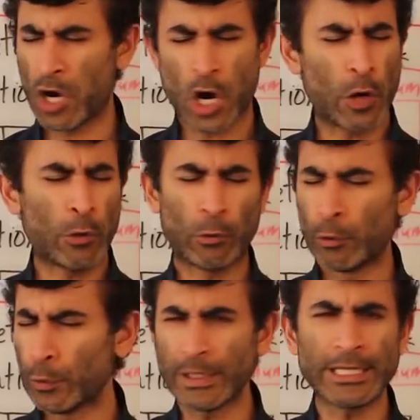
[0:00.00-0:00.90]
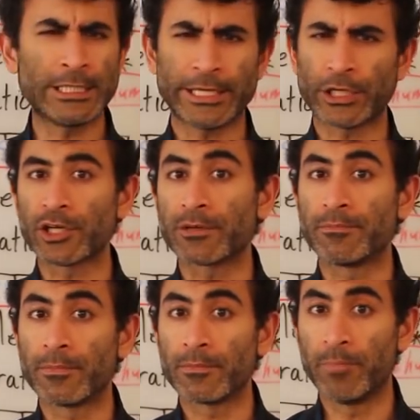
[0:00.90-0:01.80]
a really
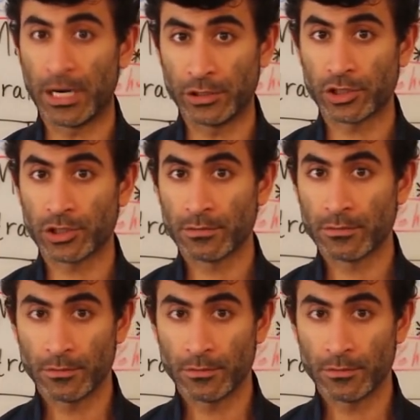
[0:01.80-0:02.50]
good bunch.